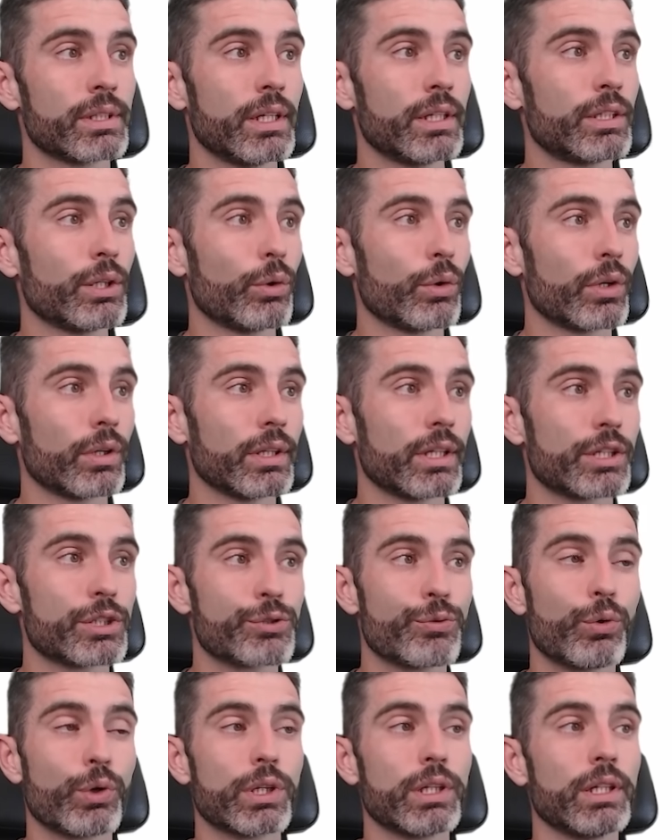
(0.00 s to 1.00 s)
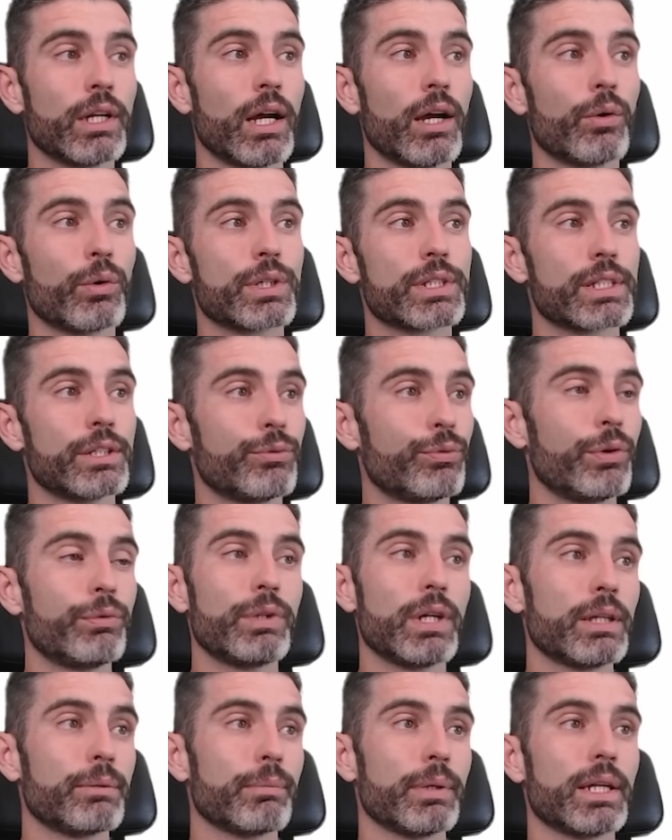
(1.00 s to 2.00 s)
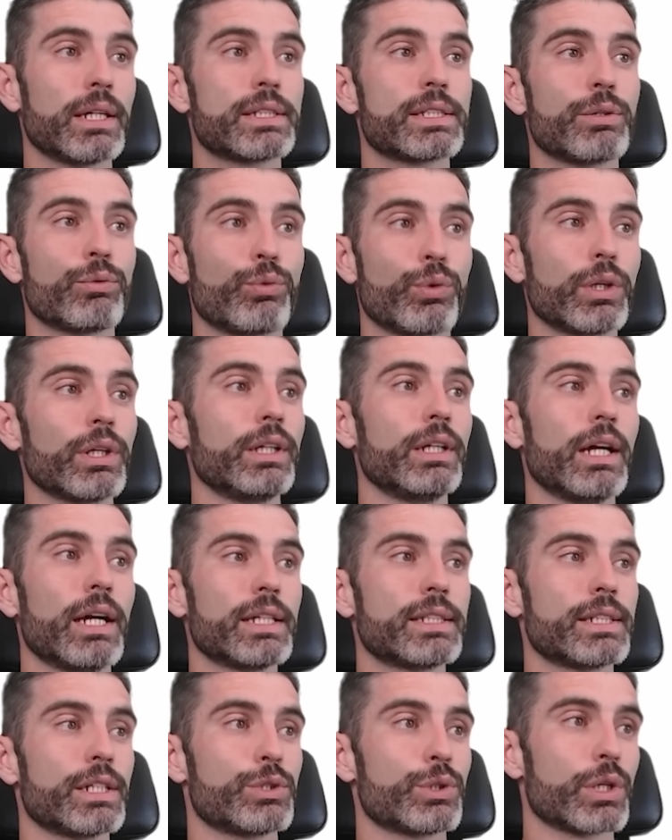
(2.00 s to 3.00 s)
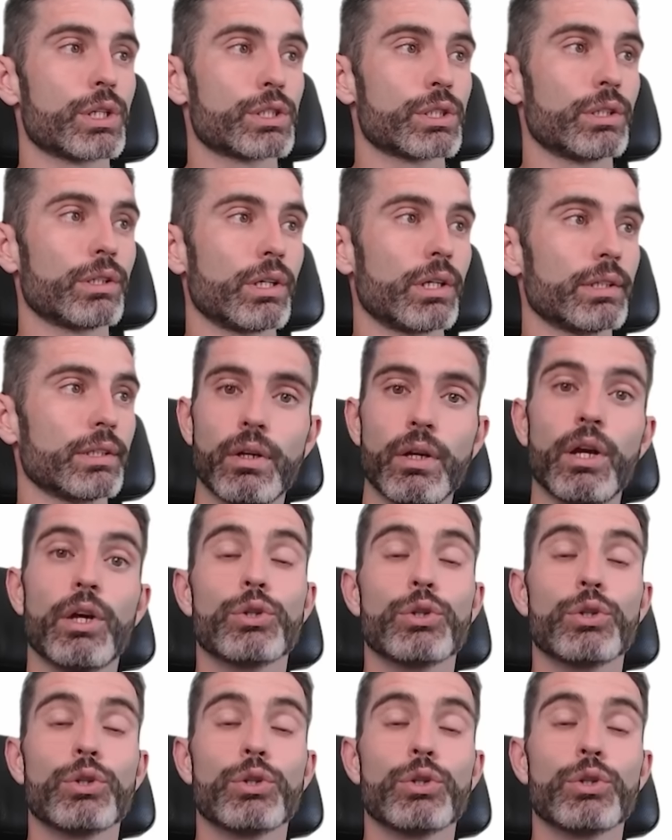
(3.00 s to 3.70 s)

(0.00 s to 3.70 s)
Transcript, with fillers: in total there's 14 hours and 58 minutes of really nice educational content.